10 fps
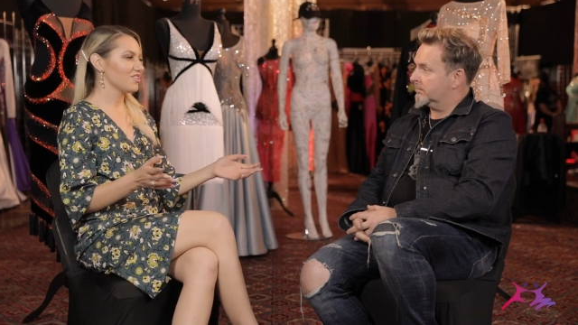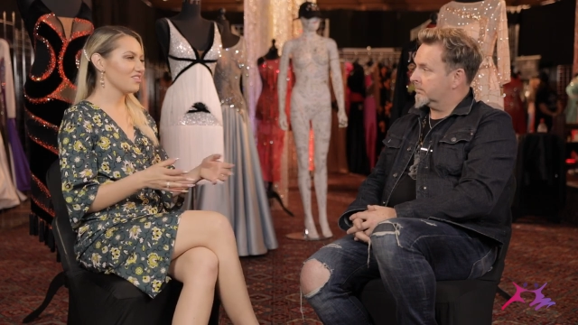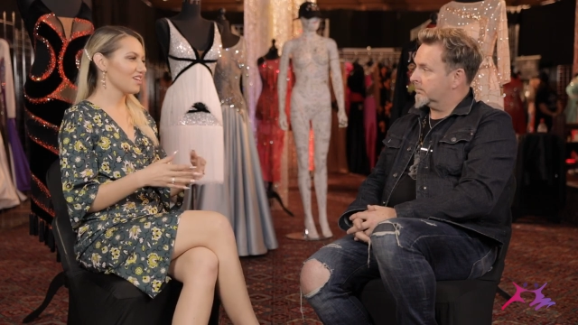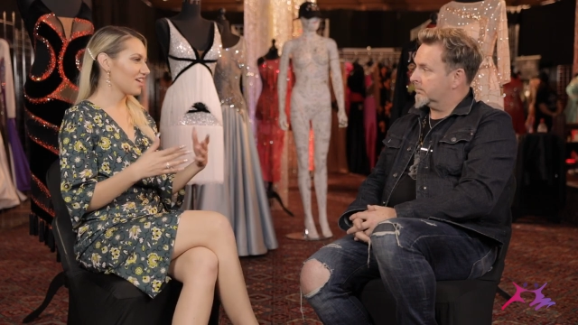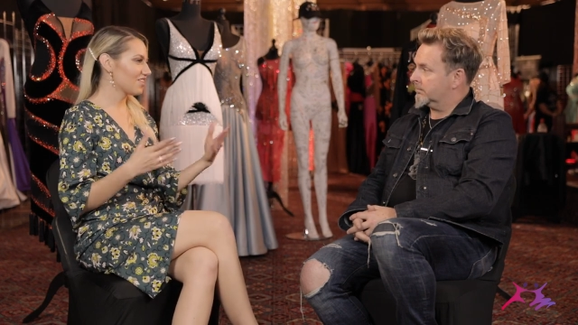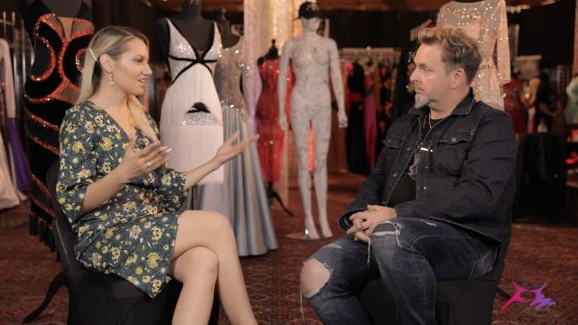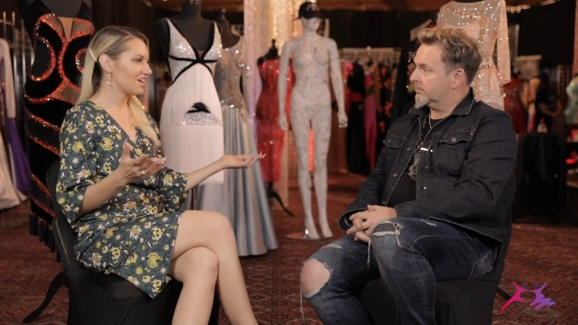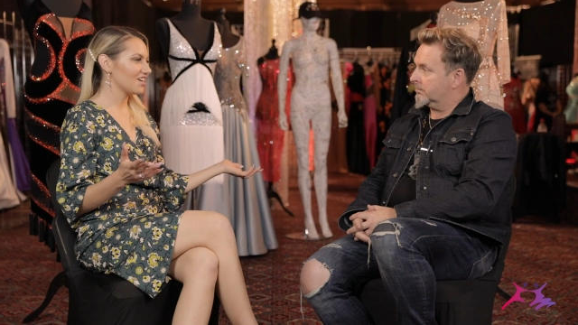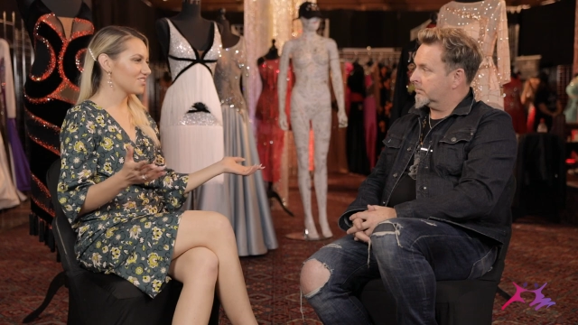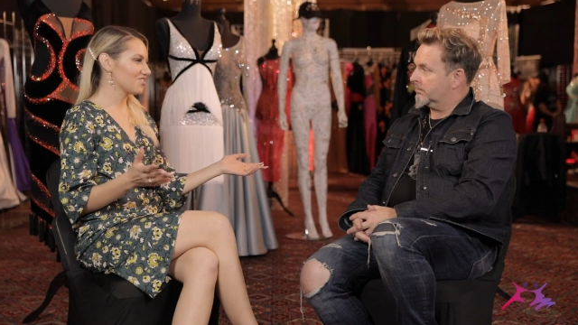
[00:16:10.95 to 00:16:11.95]
Speaker 1: Julian
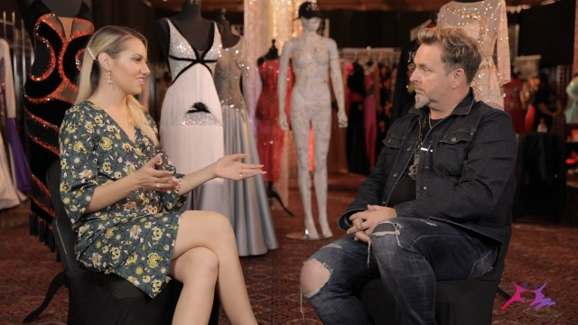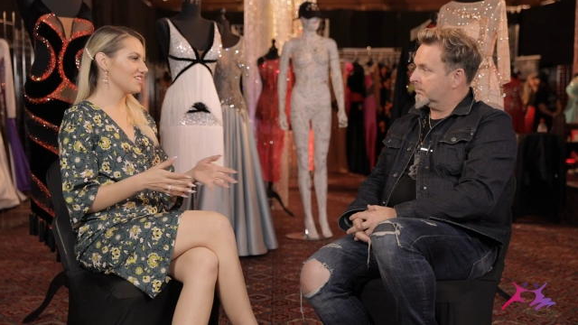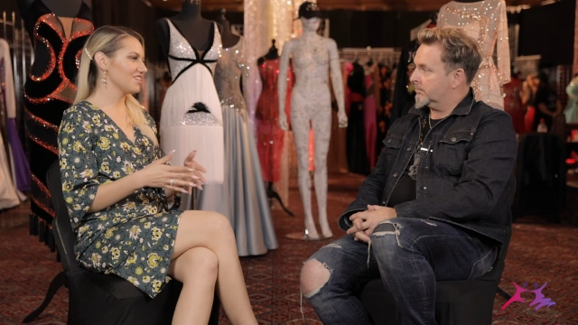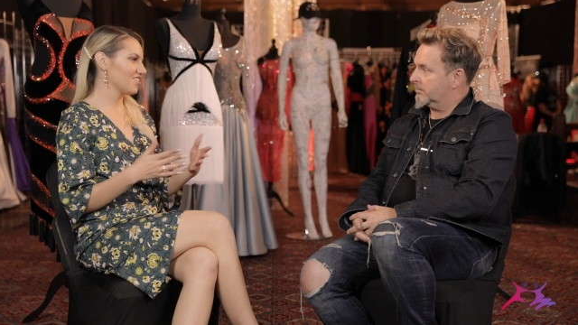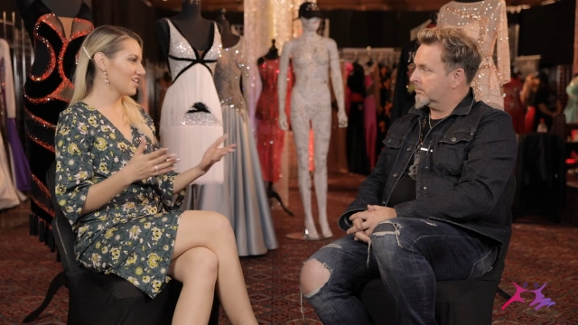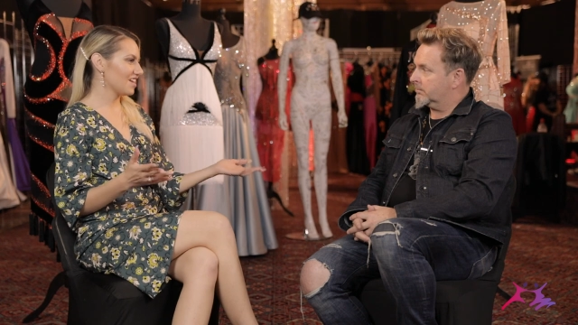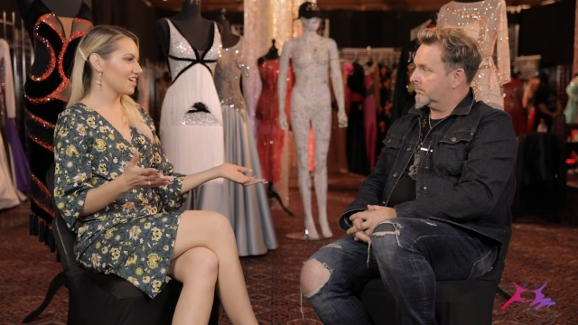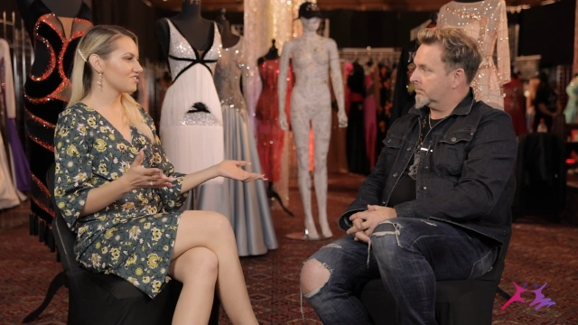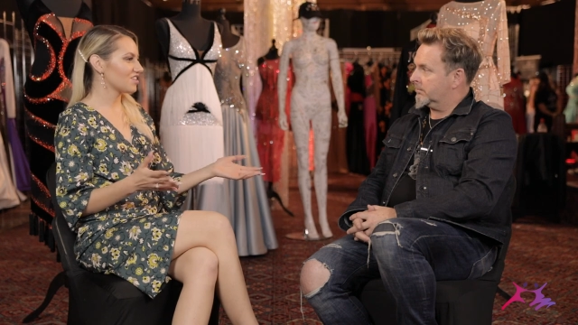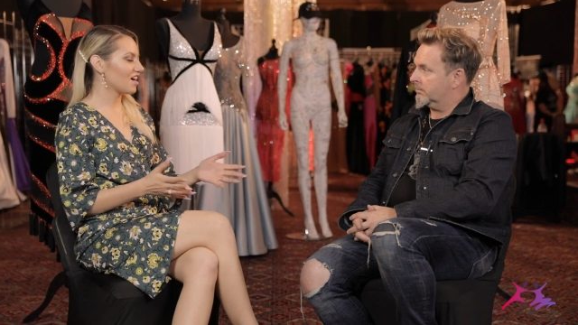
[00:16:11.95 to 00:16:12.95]
Riccardo and Nino and
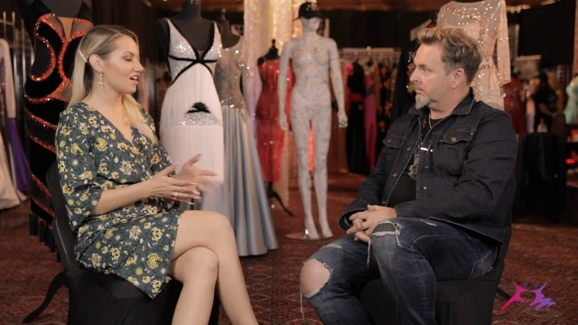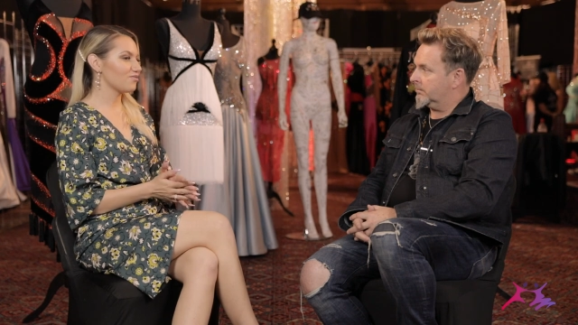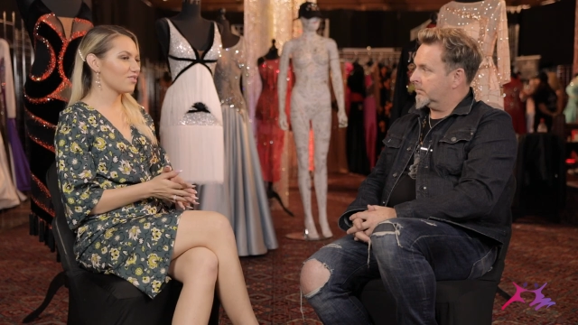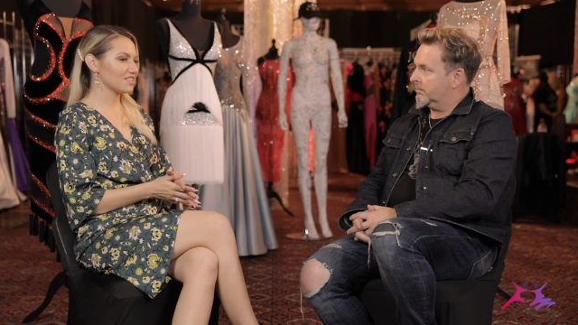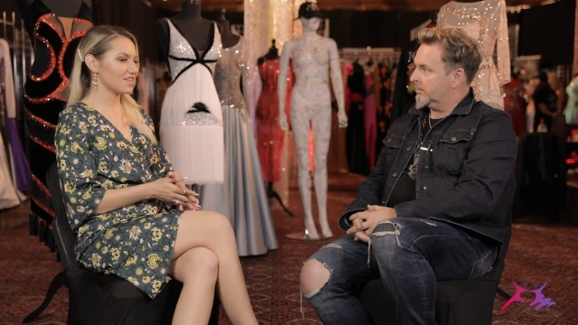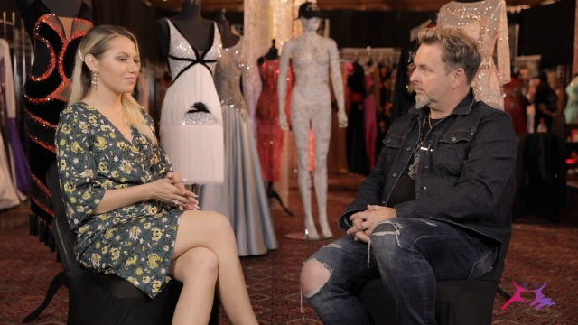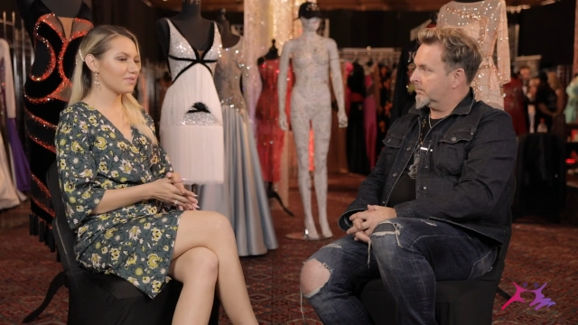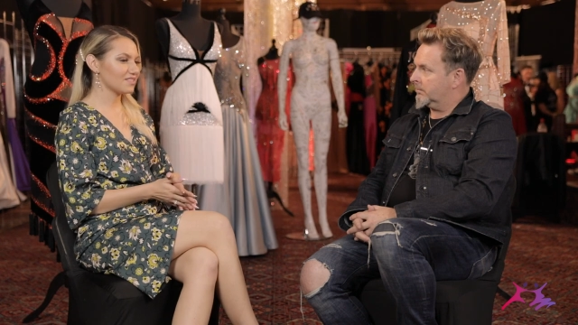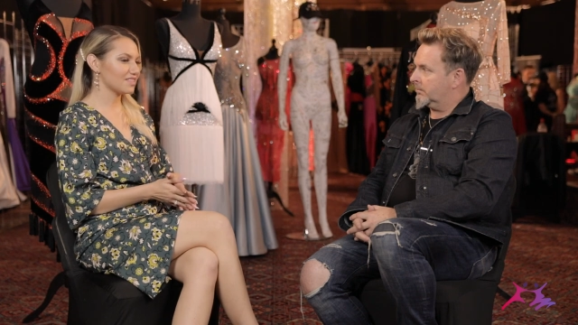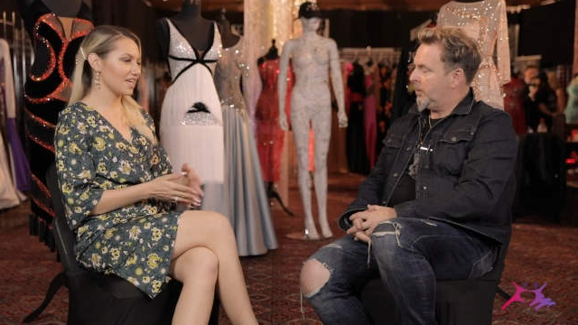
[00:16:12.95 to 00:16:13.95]
Andra, for
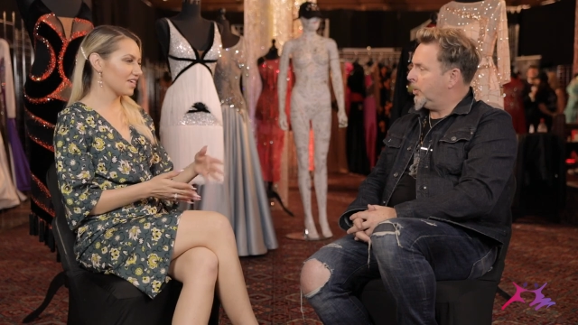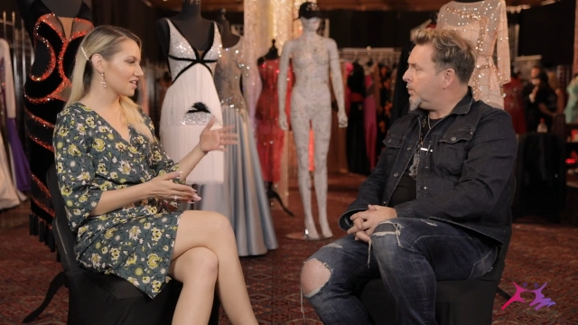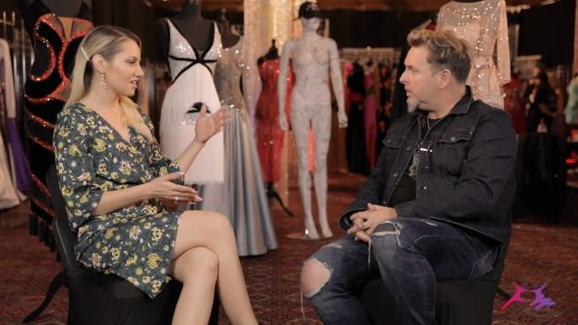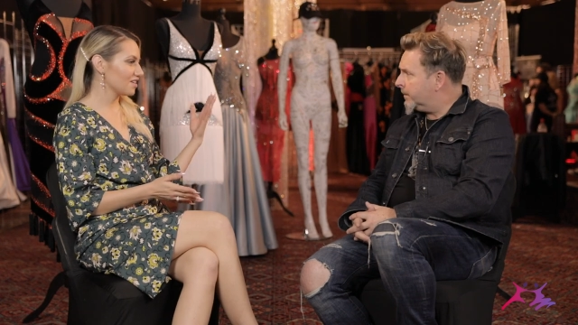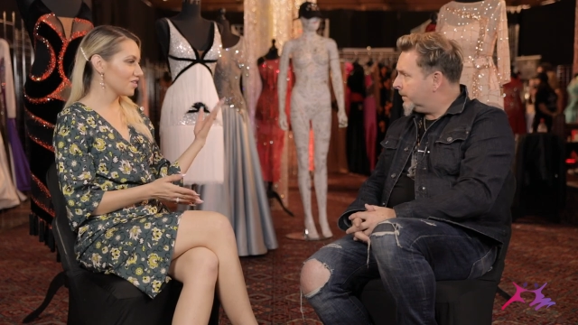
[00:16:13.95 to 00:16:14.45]
example. Take Who?